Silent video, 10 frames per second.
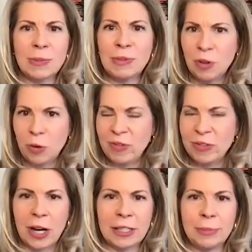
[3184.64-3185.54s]
some of what we've
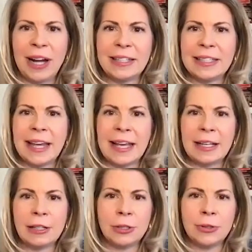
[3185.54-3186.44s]
talked about
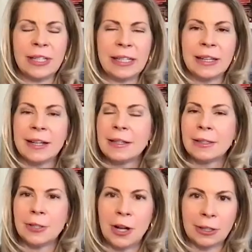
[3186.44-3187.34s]
today, including
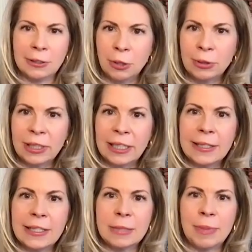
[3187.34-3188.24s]
The Long
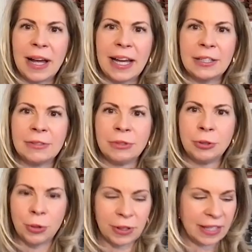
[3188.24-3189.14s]
Loneliness by
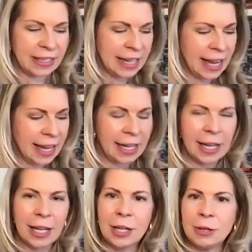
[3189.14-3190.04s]
Dorothy Day,
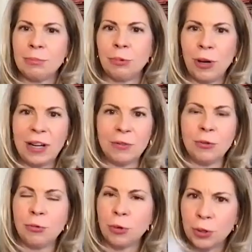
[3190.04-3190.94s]
Brave
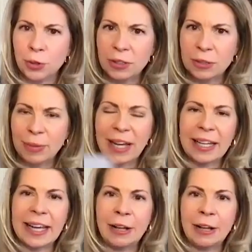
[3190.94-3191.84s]
New World
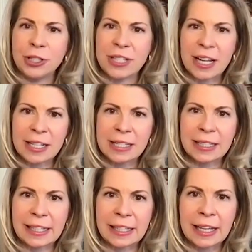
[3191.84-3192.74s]
by Aldous
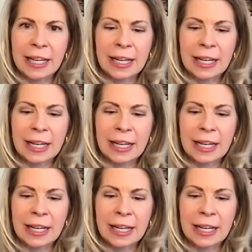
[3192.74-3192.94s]
Huxley,